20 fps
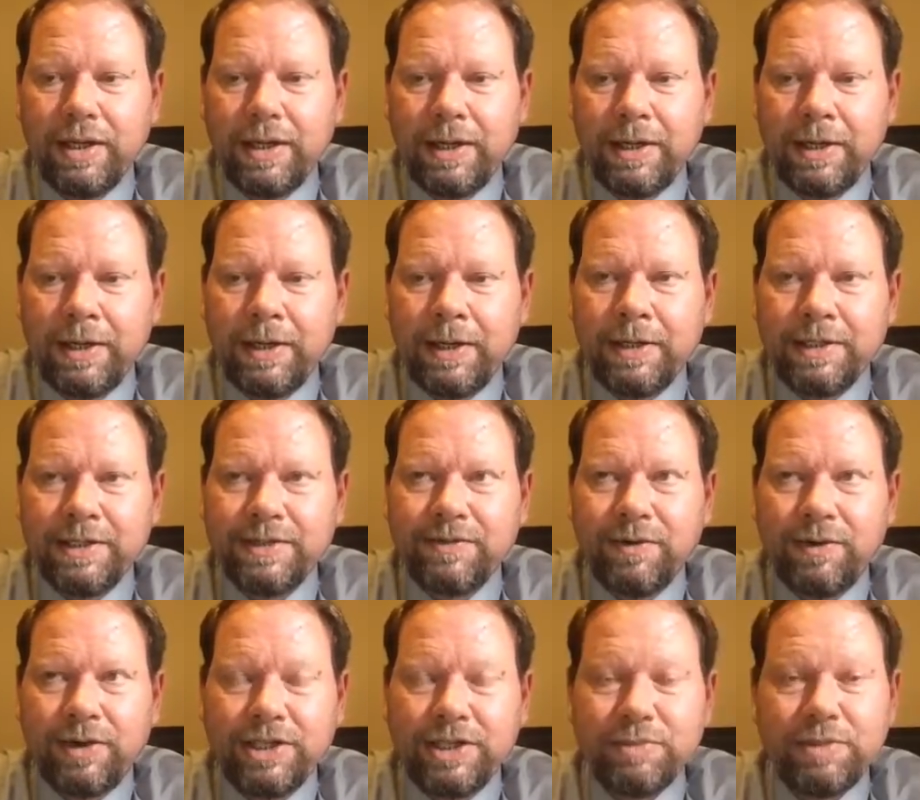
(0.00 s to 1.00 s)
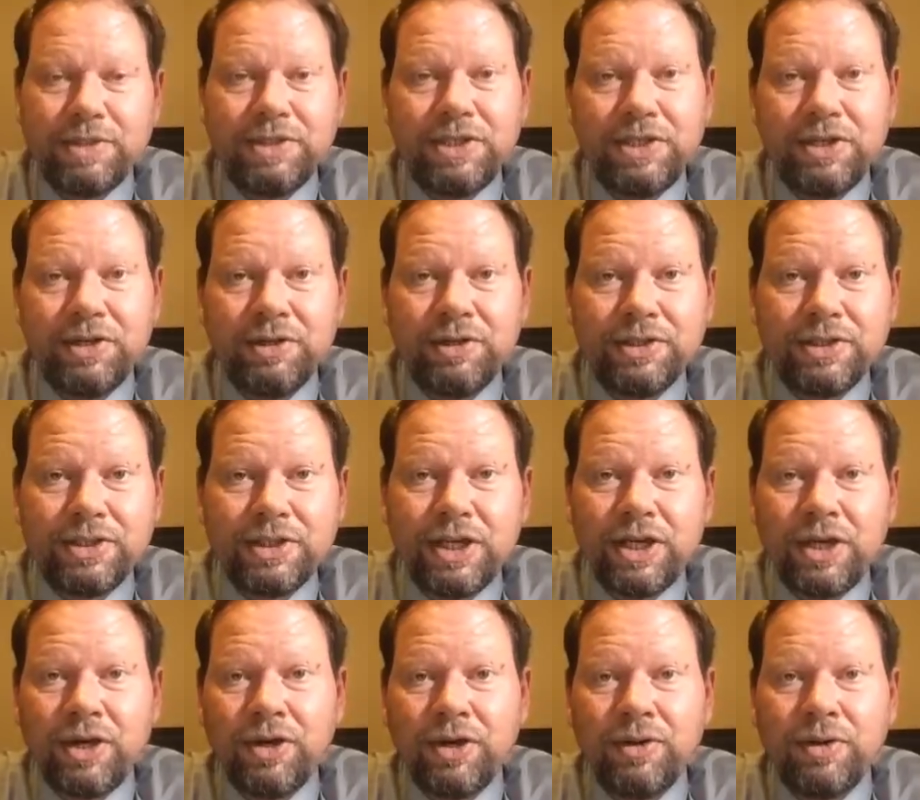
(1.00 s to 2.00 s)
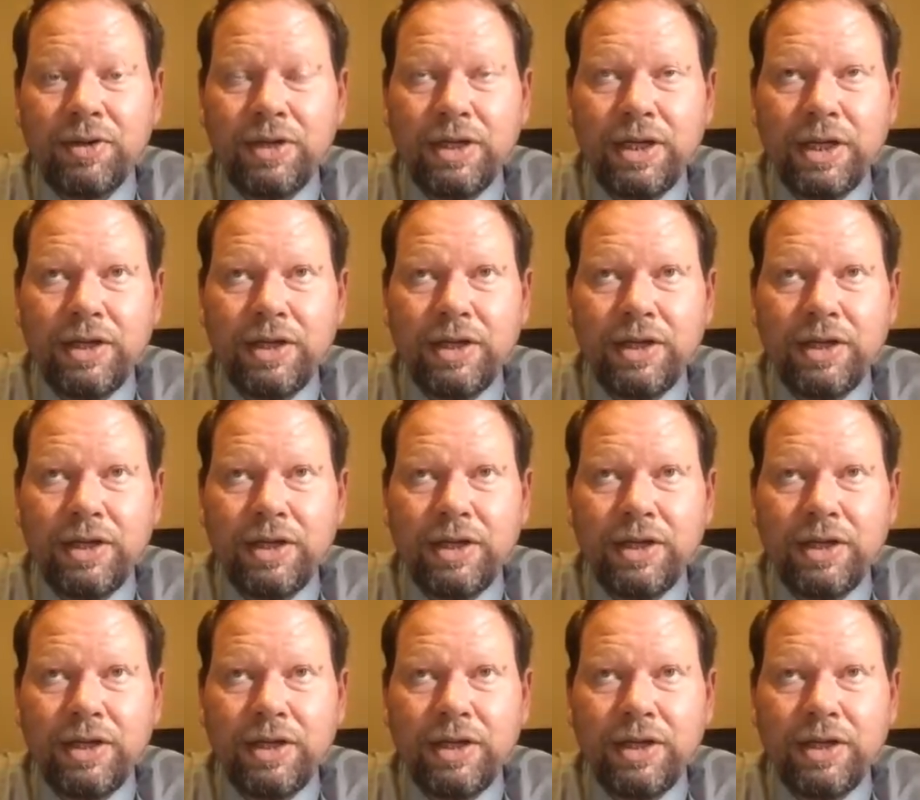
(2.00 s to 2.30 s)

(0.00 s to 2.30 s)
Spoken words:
As far as materials go,